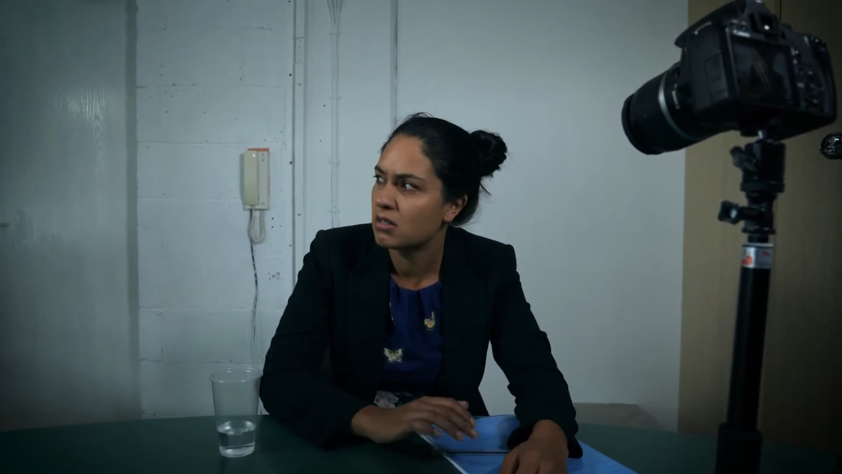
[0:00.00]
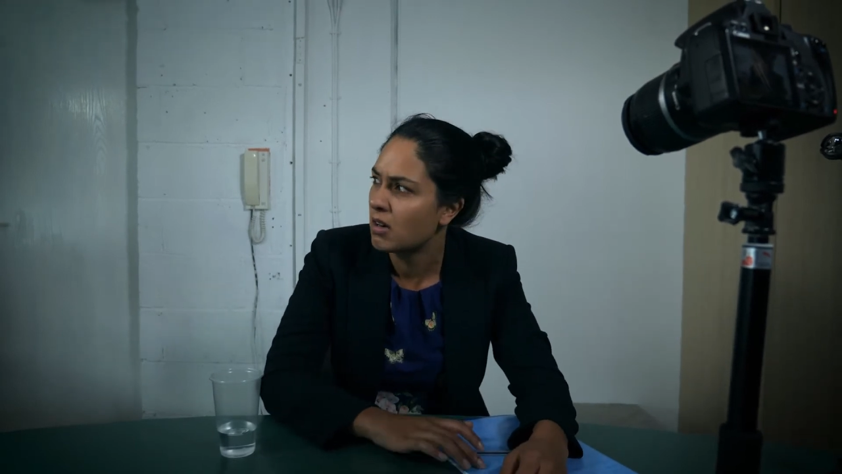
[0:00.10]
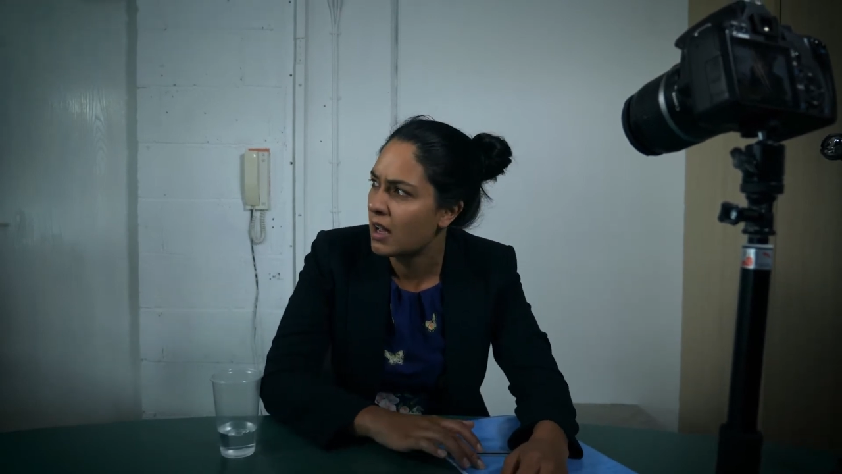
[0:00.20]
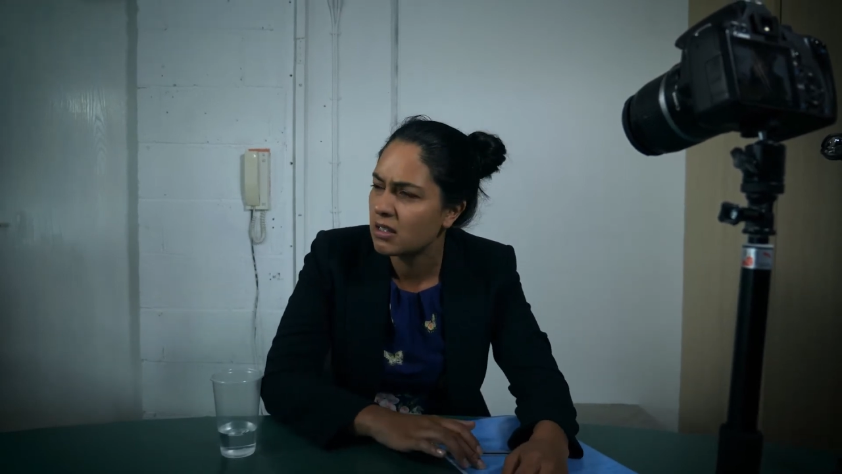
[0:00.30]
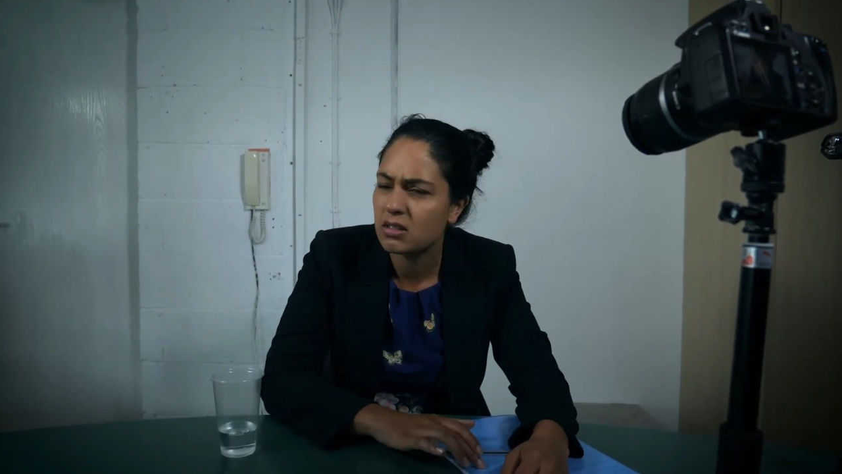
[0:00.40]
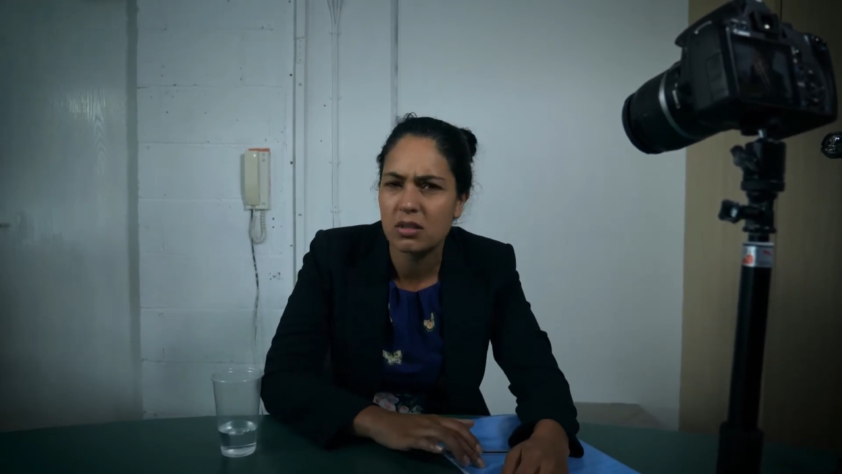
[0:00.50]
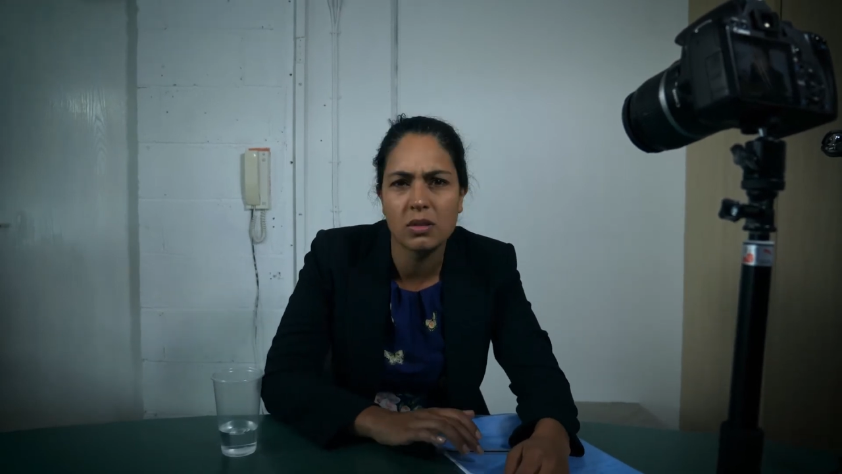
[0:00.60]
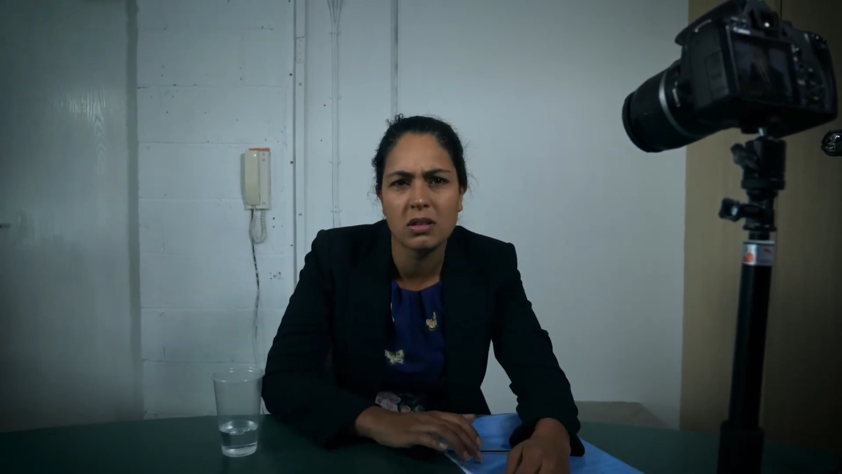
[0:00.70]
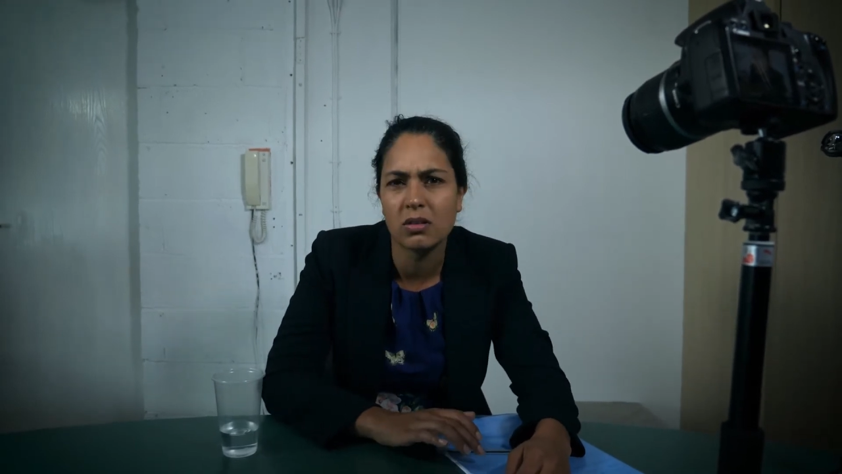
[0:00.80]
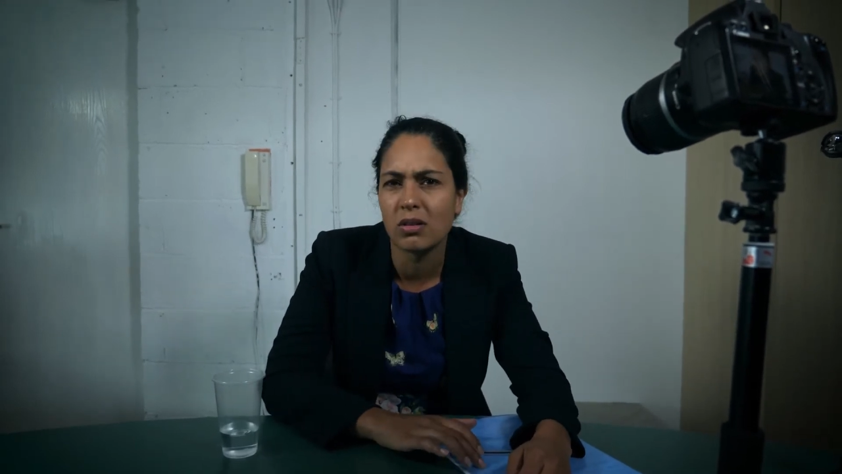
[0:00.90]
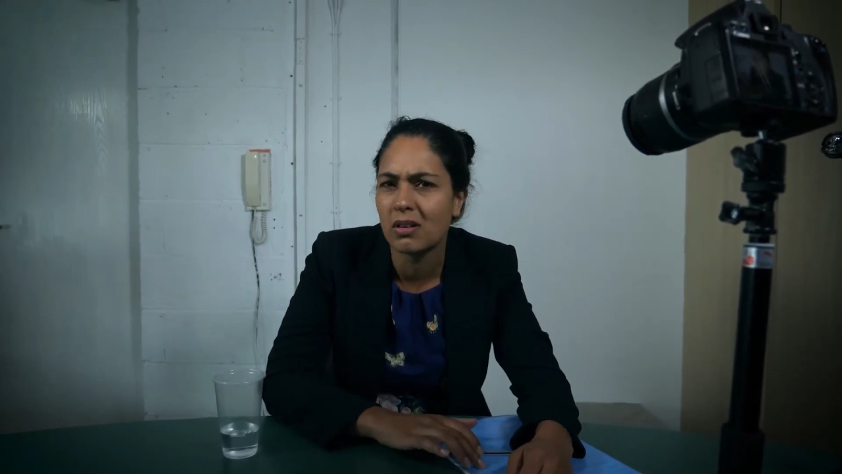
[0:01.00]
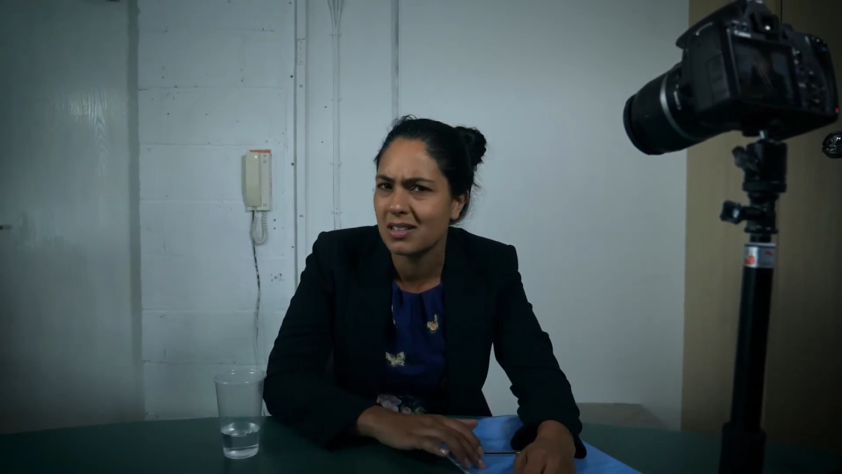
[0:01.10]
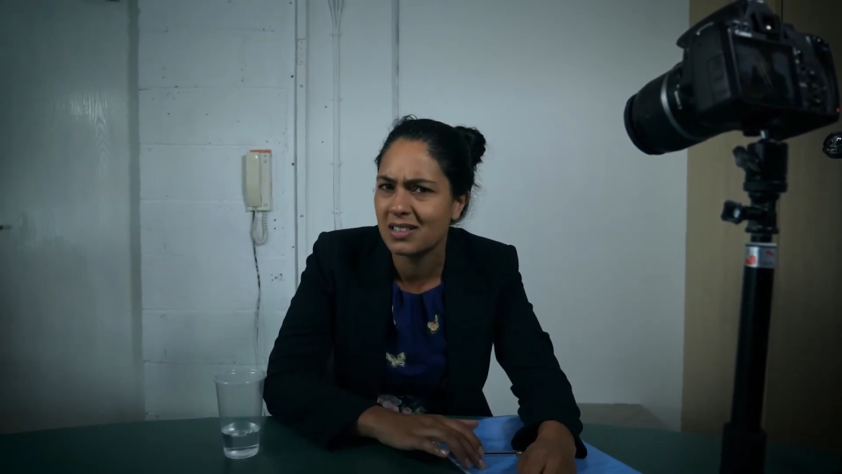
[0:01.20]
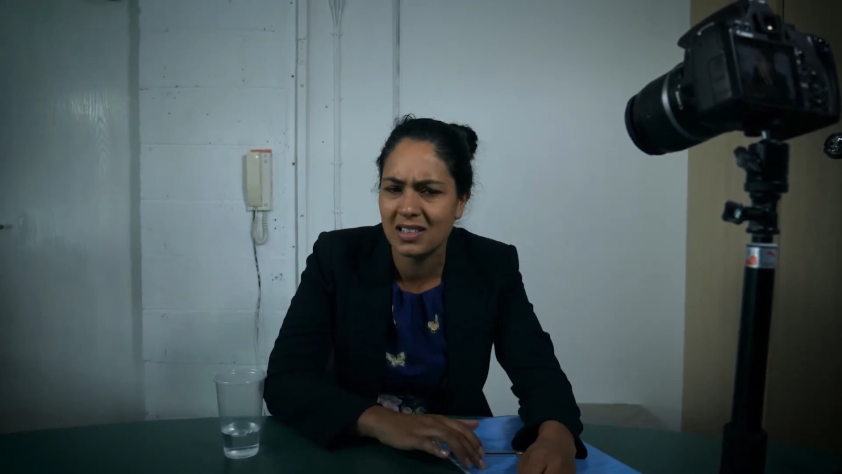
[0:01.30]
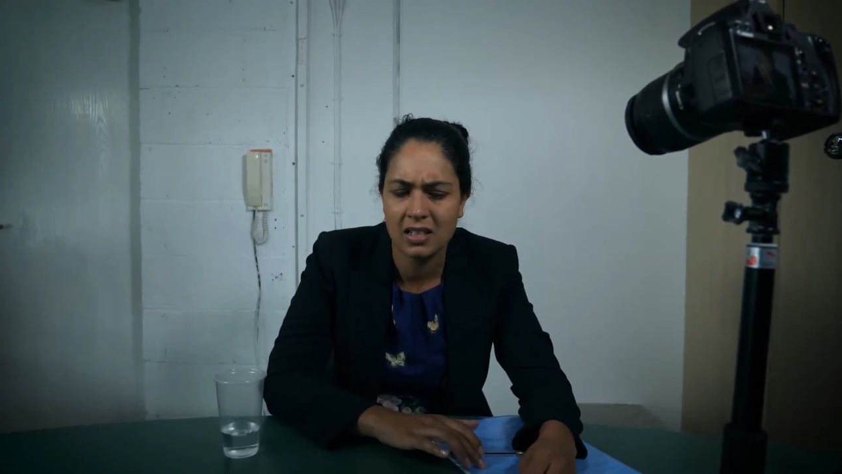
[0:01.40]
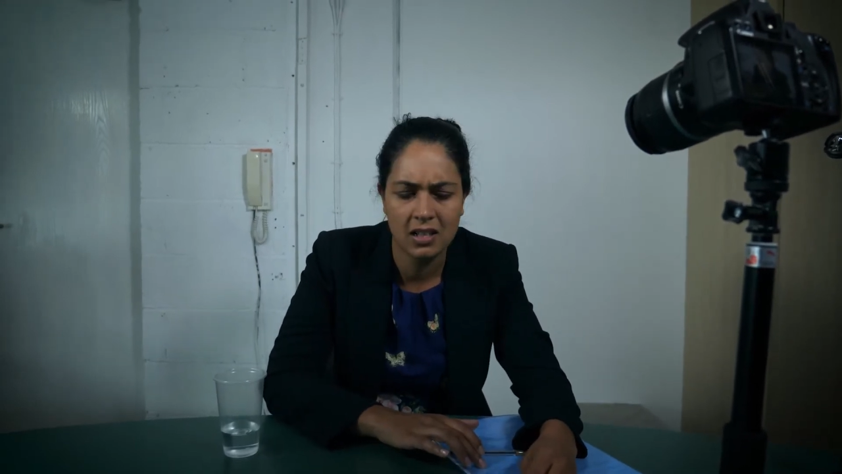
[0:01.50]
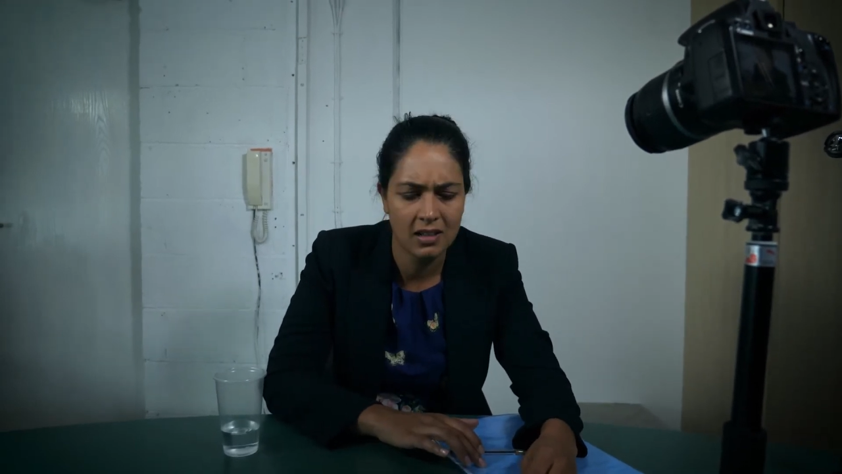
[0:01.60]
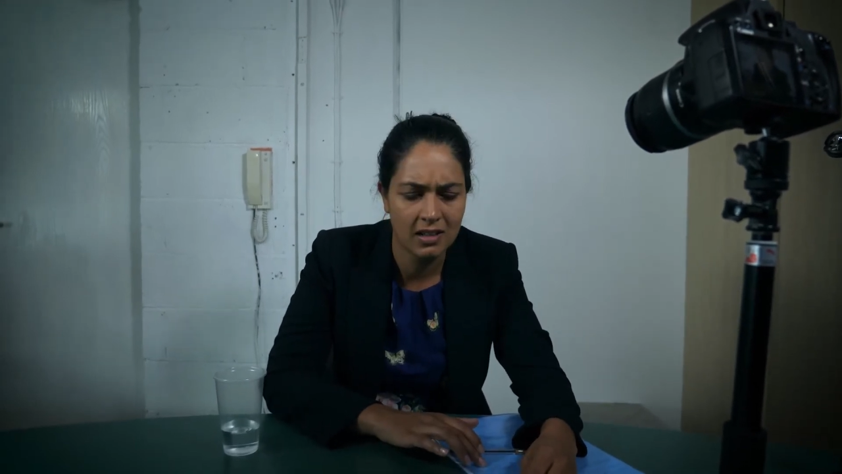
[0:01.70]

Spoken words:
tried to ignore it.